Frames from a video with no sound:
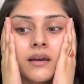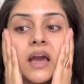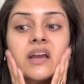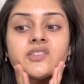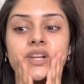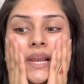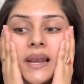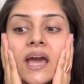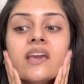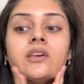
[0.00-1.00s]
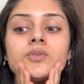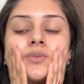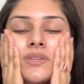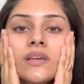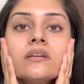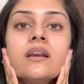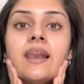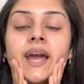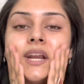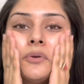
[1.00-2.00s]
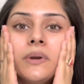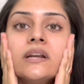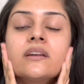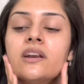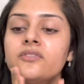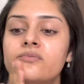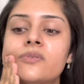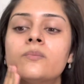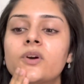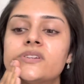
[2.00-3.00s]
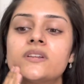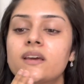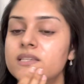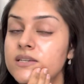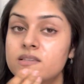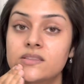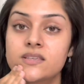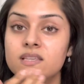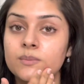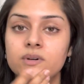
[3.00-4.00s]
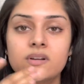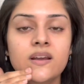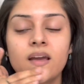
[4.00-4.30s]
actually like using lightweight kind of moisturizers in the summer.